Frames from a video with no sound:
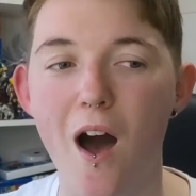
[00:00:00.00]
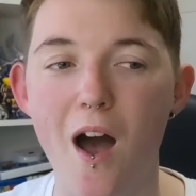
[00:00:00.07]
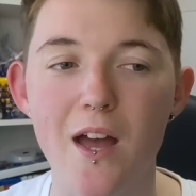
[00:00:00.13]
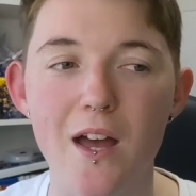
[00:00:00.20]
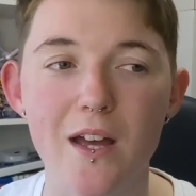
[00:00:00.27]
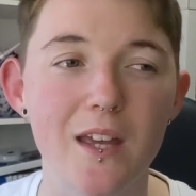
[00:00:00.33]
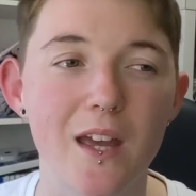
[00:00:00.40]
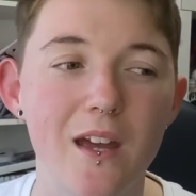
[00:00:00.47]

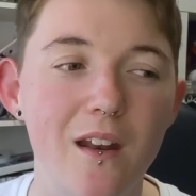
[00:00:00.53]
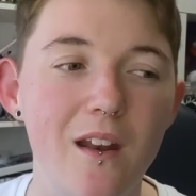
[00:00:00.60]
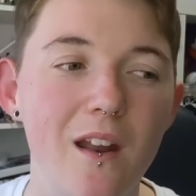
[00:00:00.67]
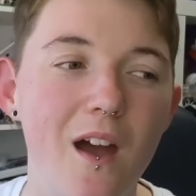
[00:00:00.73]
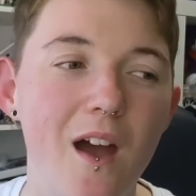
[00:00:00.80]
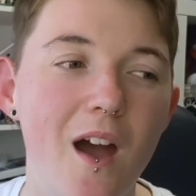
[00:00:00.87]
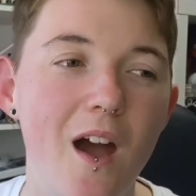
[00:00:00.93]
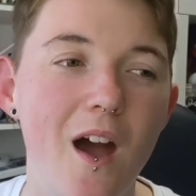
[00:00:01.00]
I
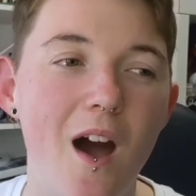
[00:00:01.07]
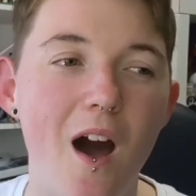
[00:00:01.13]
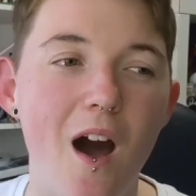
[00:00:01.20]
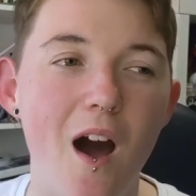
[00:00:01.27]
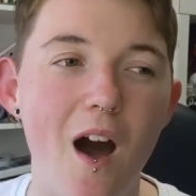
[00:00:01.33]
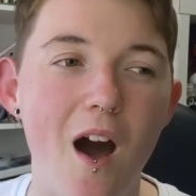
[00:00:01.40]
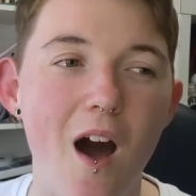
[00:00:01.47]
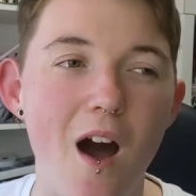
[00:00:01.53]
again,
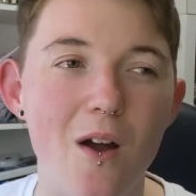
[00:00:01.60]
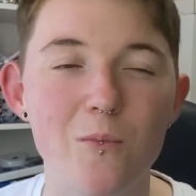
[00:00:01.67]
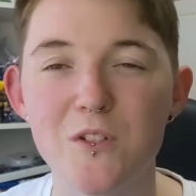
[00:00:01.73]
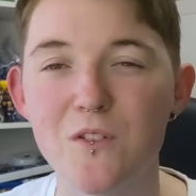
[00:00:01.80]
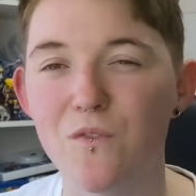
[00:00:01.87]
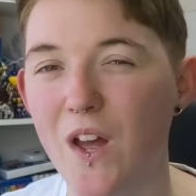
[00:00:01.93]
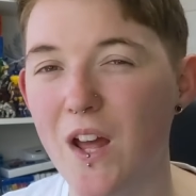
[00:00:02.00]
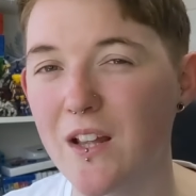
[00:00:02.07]
I
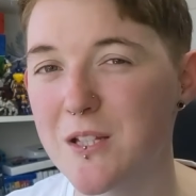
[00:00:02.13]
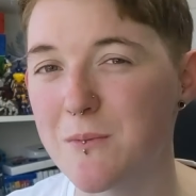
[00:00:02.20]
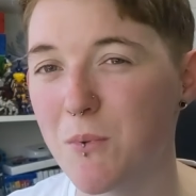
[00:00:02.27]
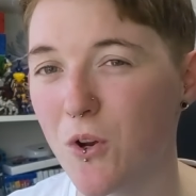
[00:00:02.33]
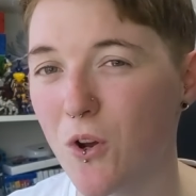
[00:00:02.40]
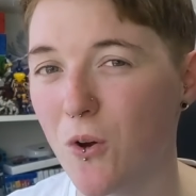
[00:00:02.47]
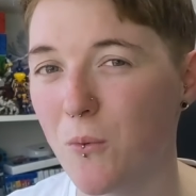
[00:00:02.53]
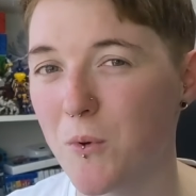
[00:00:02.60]
was fairly
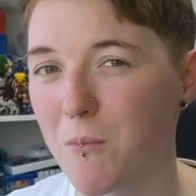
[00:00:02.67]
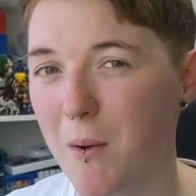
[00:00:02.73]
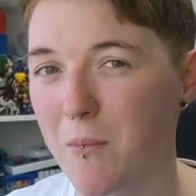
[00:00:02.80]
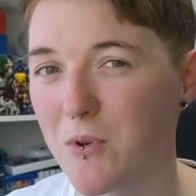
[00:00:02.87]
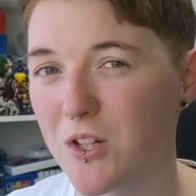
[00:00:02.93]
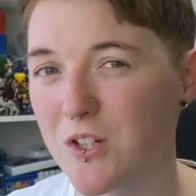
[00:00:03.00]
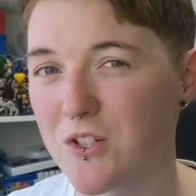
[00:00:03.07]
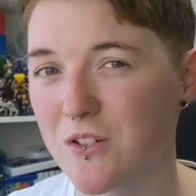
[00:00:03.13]
spot on with my
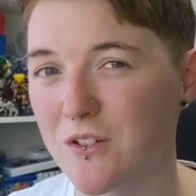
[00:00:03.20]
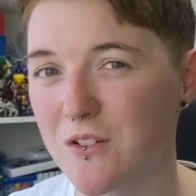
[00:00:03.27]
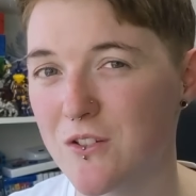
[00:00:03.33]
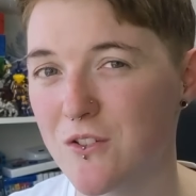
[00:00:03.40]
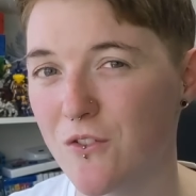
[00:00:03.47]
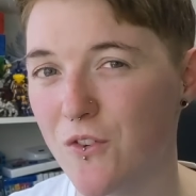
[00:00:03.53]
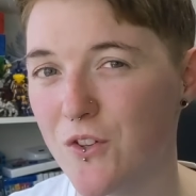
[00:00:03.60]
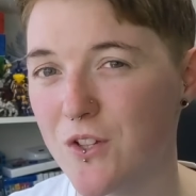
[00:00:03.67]

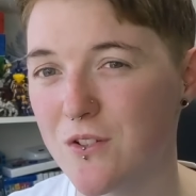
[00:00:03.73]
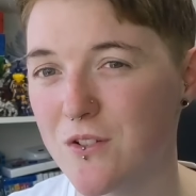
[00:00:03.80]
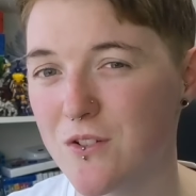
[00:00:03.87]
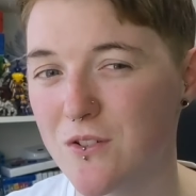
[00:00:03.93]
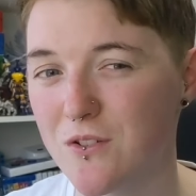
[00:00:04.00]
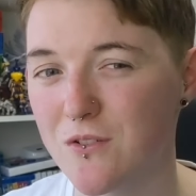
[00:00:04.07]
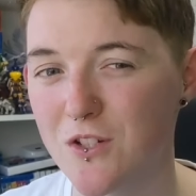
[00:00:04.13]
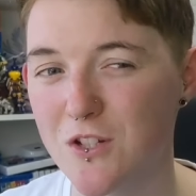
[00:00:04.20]
predictions for
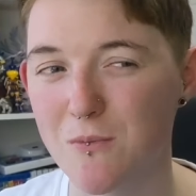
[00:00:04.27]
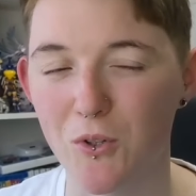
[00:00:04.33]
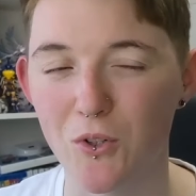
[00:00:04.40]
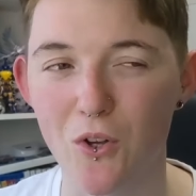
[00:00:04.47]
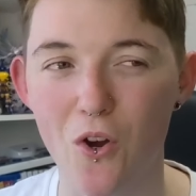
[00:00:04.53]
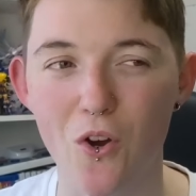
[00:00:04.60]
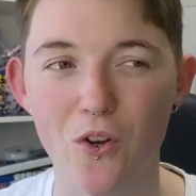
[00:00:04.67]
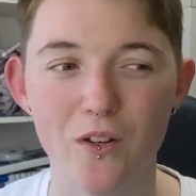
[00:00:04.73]

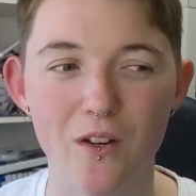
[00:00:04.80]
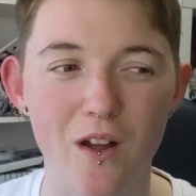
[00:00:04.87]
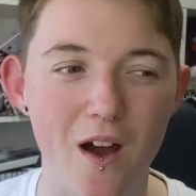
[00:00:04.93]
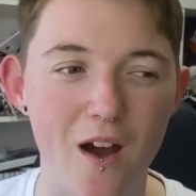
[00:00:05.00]
Digimon Con.